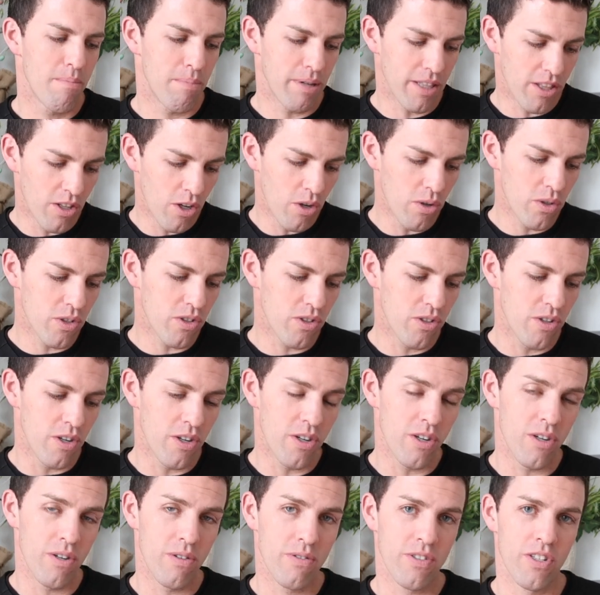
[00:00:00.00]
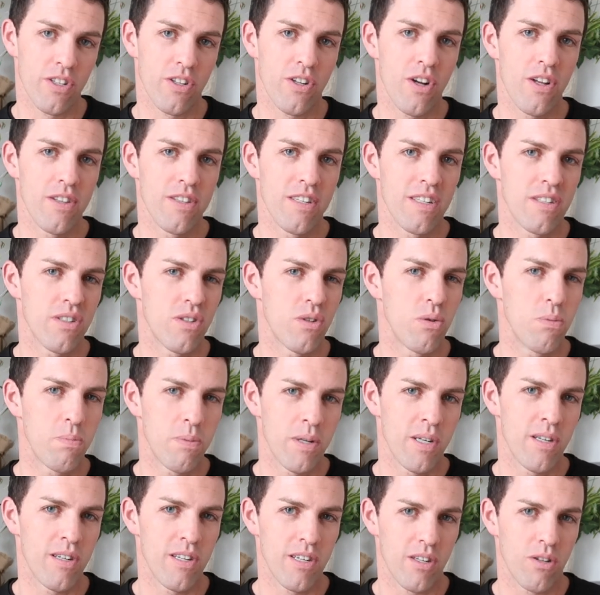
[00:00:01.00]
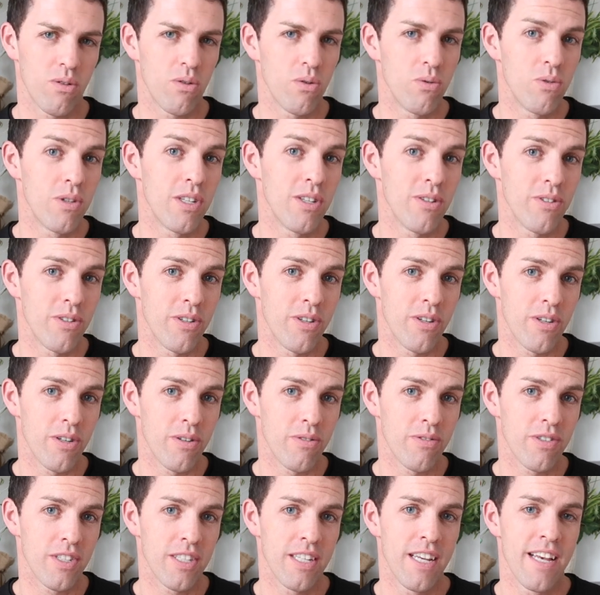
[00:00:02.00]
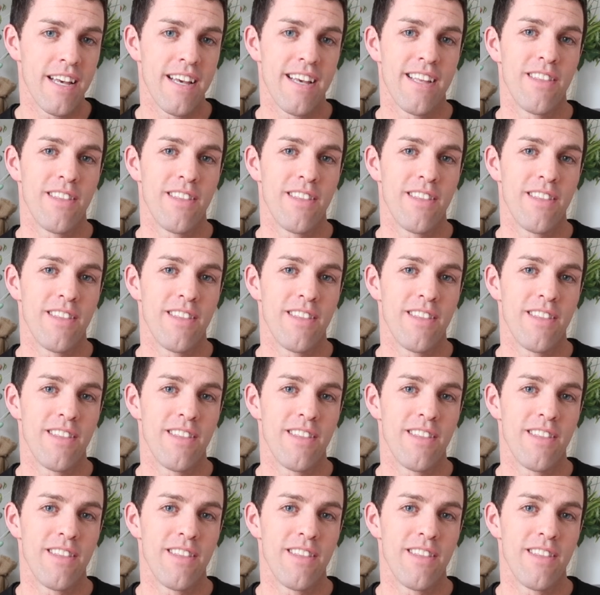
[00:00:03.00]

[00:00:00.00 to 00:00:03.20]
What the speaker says: But those nerves are called the superior cluneal nerves.